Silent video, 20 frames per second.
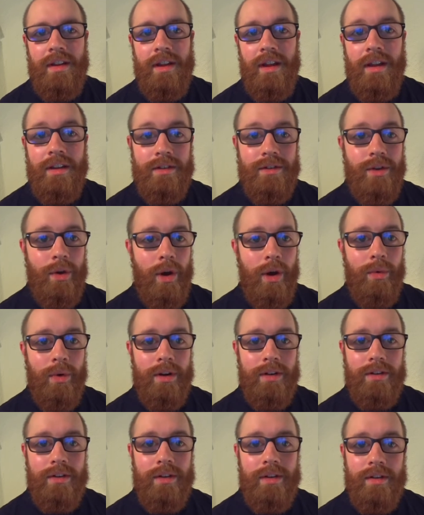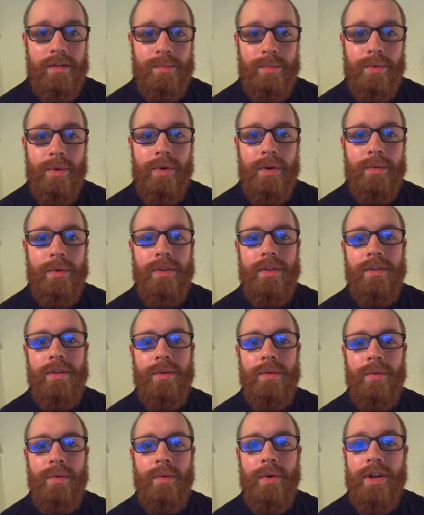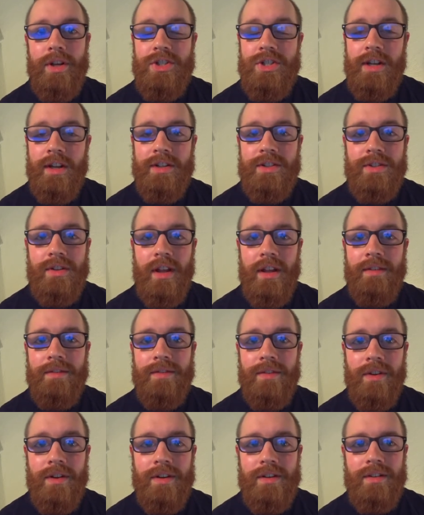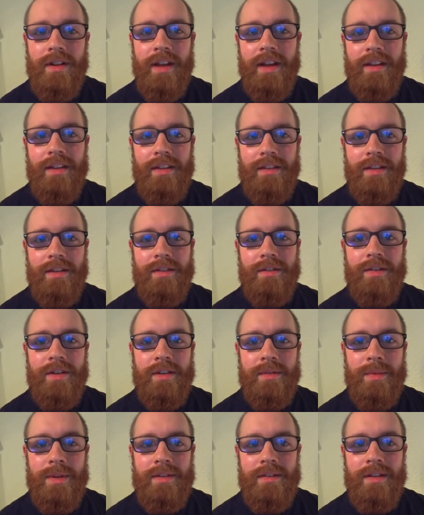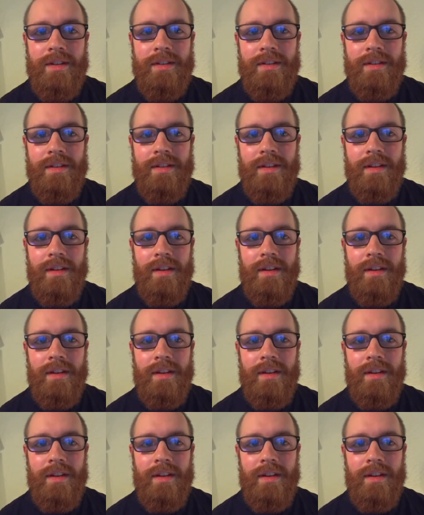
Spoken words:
And so I want to explore with you what a changed life looks like this Christmas season.